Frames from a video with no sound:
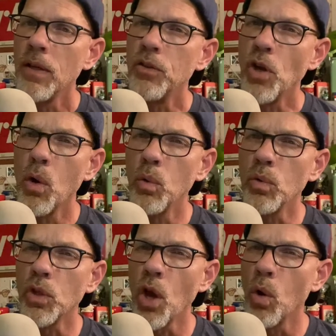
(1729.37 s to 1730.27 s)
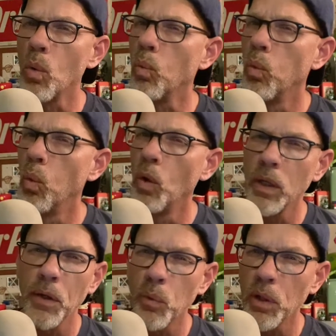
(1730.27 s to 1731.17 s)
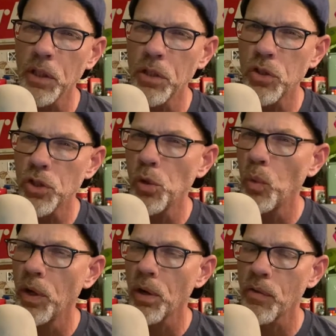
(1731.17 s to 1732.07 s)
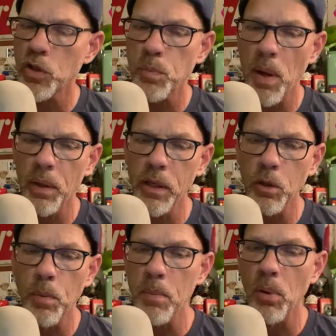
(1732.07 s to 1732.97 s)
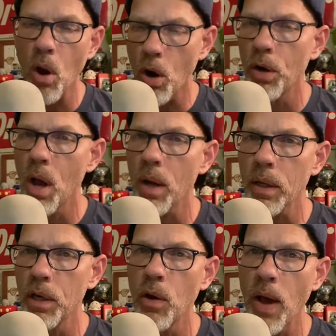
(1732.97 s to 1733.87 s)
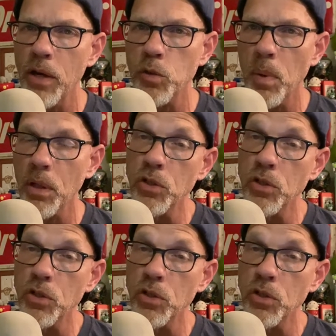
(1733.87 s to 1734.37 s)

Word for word: Don't go really, really too weird on the spelling, or people are not going to know how to spell it.